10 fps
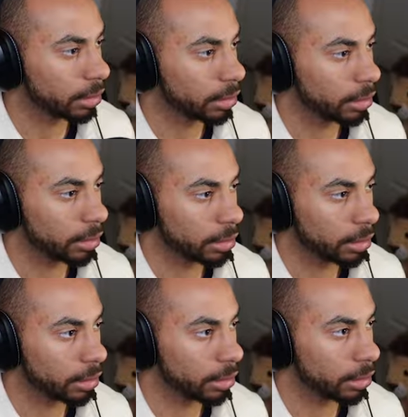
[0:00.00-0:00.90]

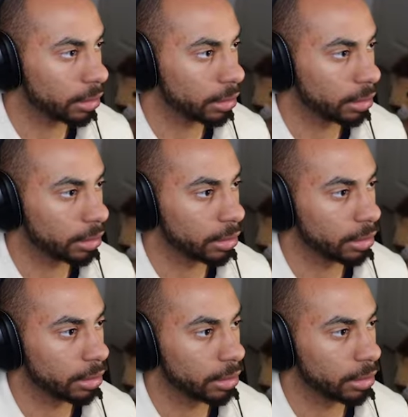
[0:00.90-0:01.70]
Nobody speaks.